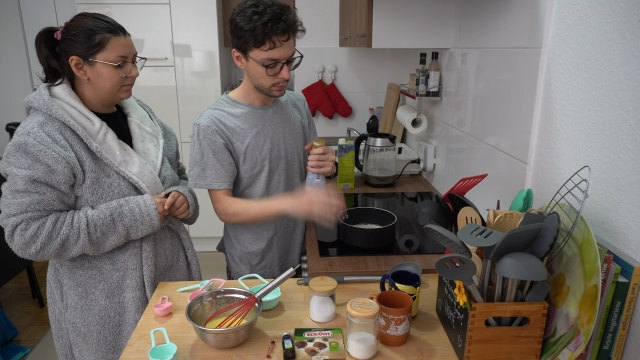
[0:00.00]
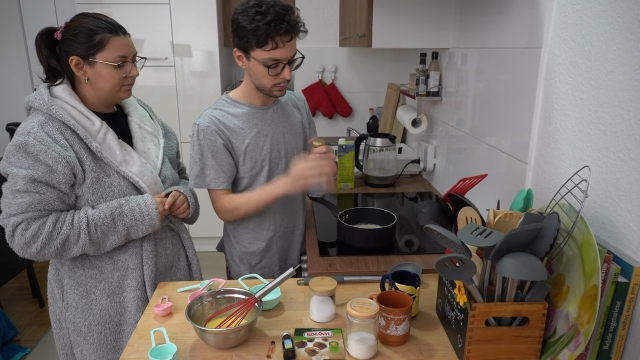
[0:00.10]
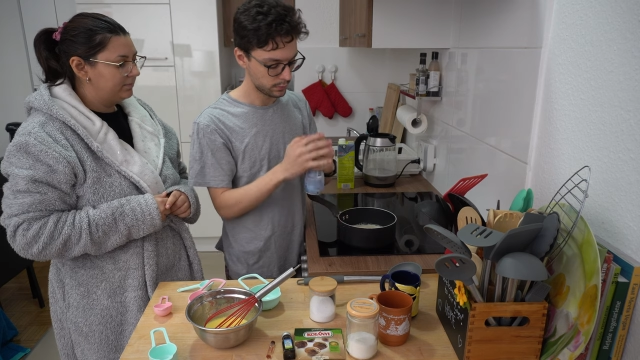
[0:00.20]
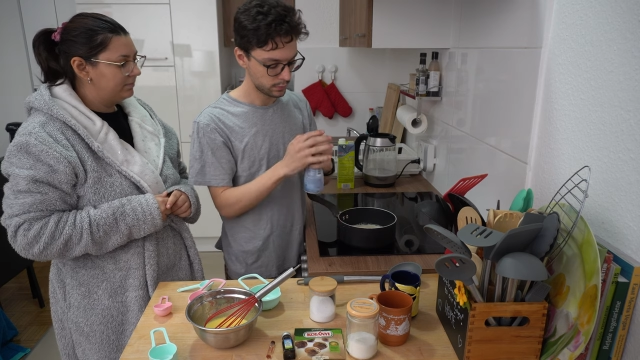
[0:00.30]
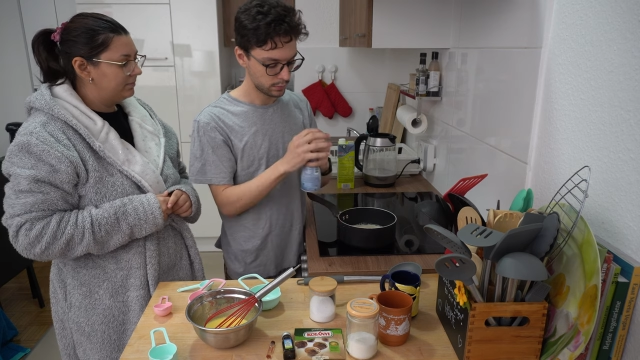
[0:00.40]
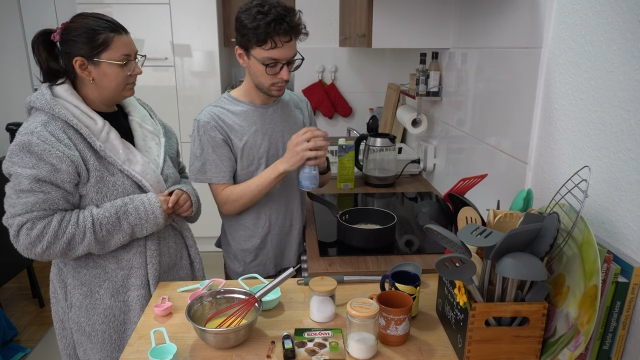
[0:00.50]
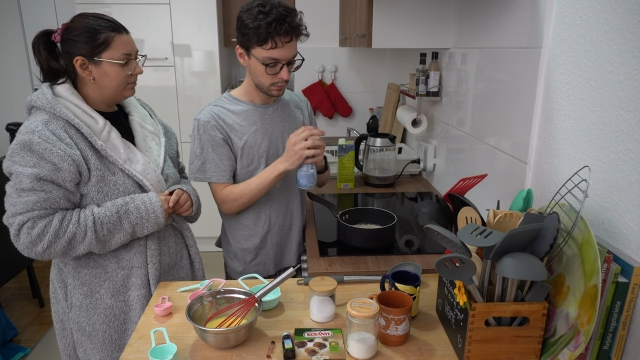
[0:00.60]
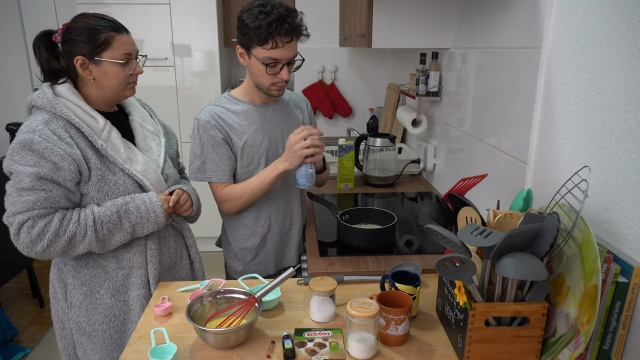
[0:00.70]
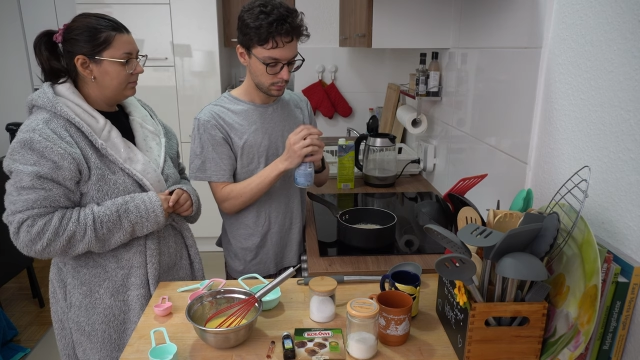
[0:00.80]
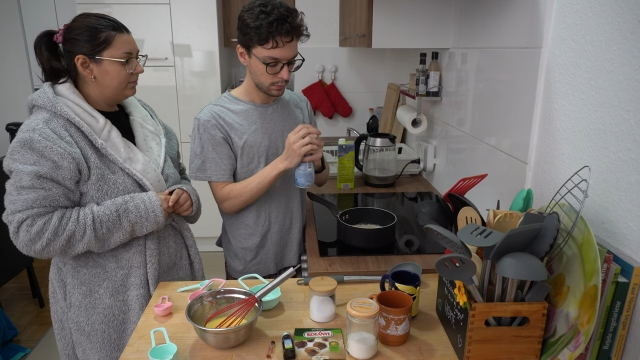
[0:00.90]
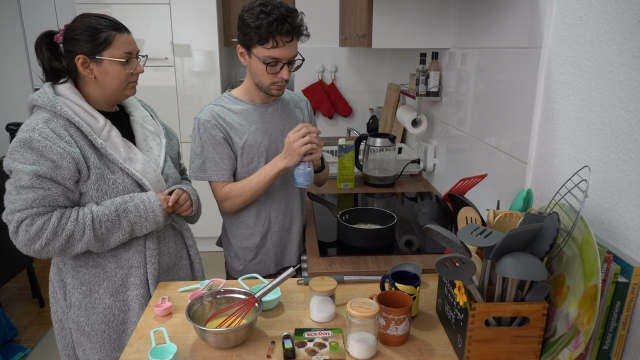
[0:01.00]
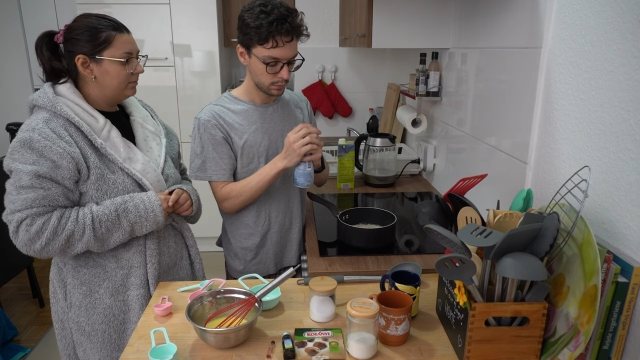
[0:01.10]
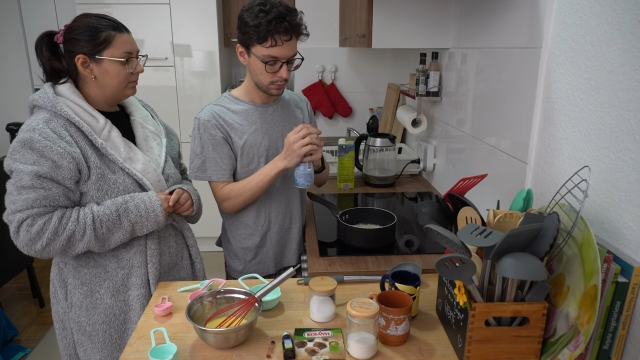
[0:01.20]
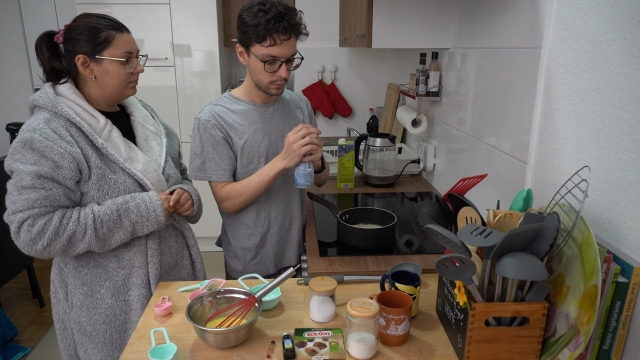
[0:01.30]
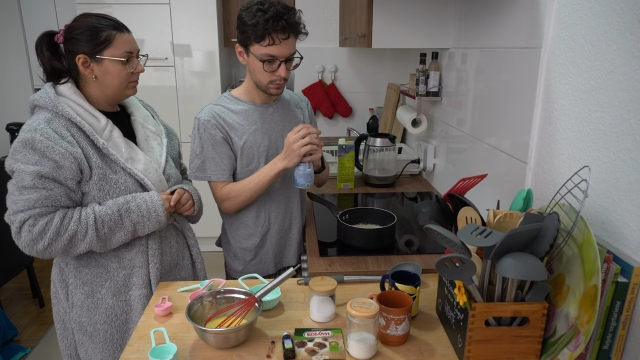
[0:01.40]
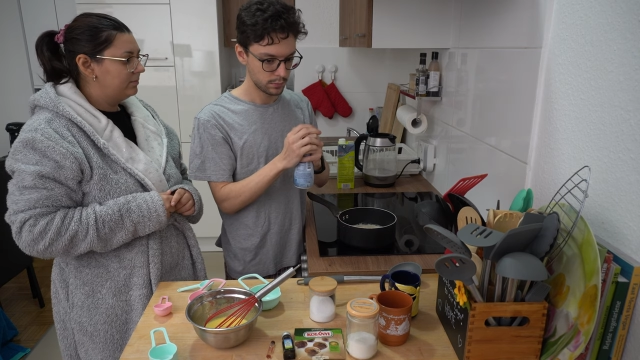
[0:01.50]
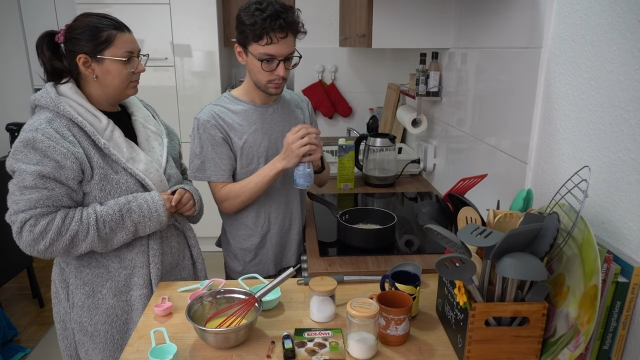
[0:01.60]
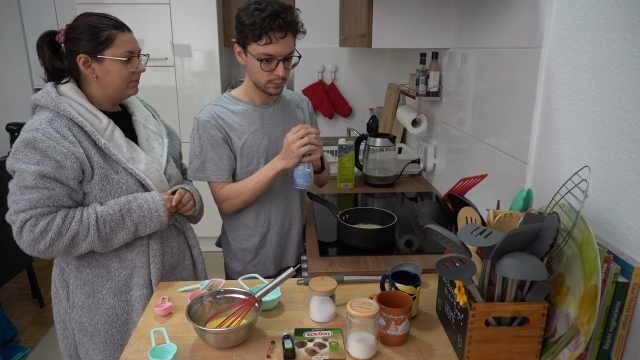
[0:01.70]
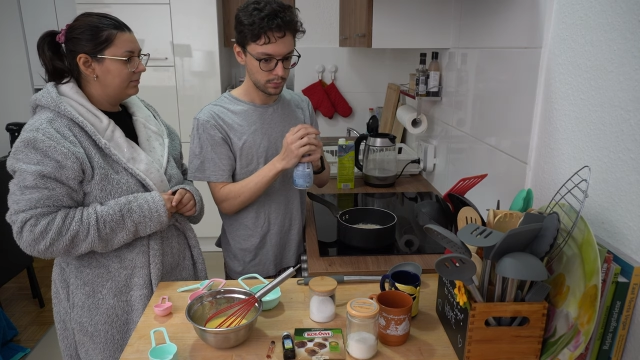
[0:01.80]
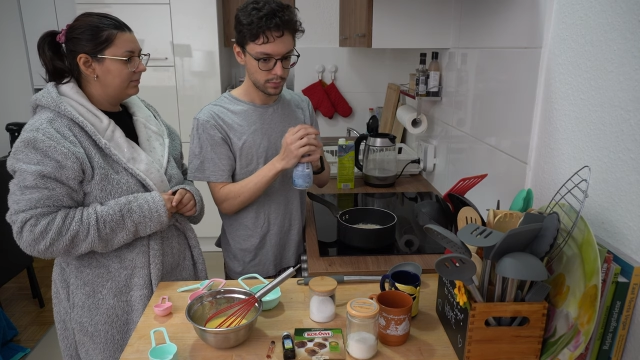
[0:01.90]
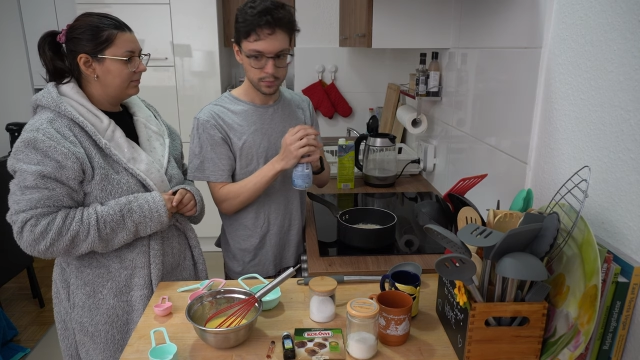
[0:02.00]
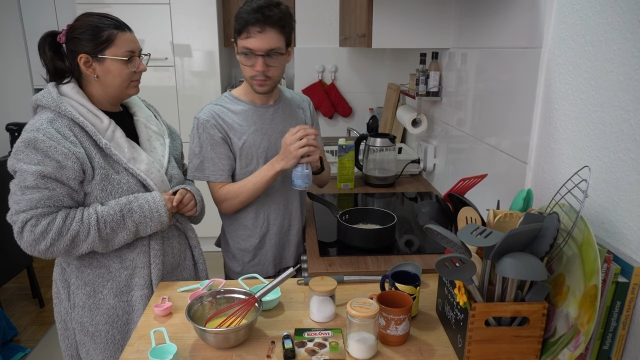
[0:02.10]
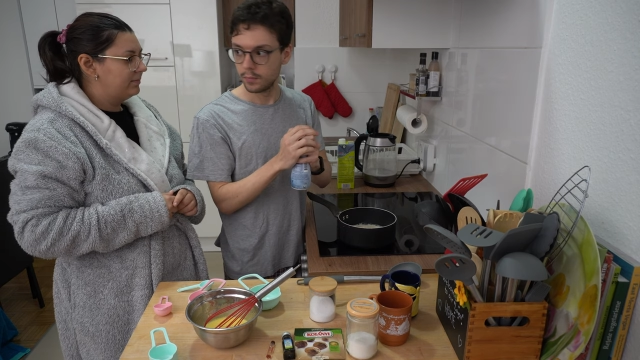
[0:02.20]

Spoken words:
Nothing is said.